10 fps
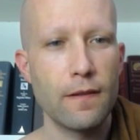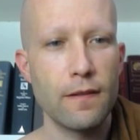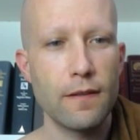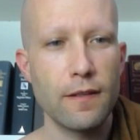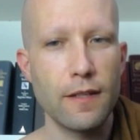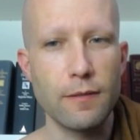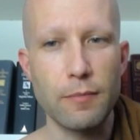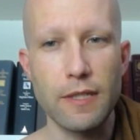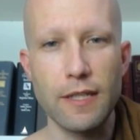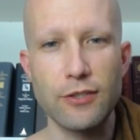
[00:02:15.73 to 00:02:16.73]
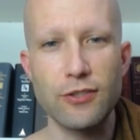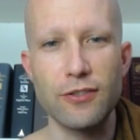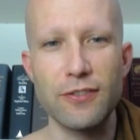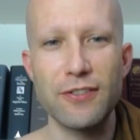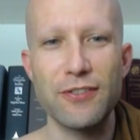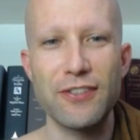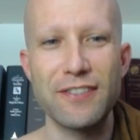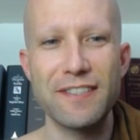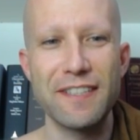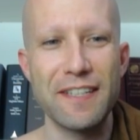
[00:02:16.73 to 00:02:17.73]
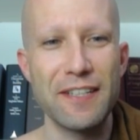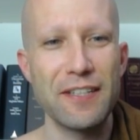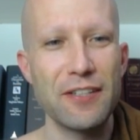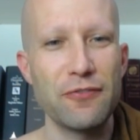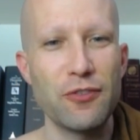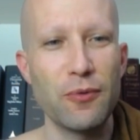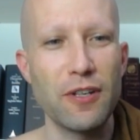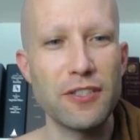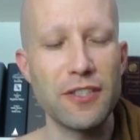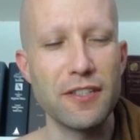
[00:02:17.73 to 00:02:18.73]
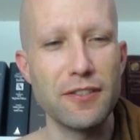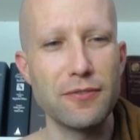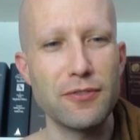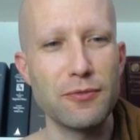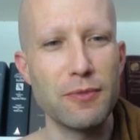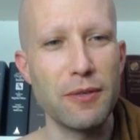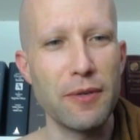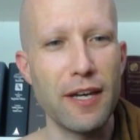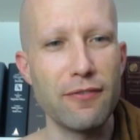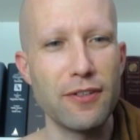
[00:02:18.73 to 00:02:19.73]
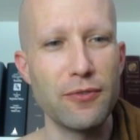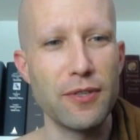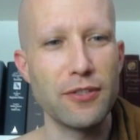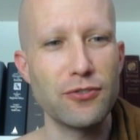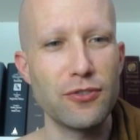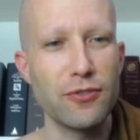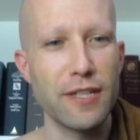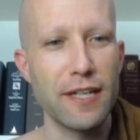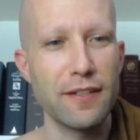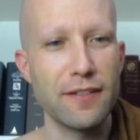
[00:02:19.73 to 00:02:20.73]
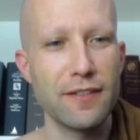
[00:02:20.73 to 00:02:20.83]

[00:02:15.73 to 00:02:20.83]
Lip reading: neat potential. You could see, if you're watching on YouTube, that we have a new intro again.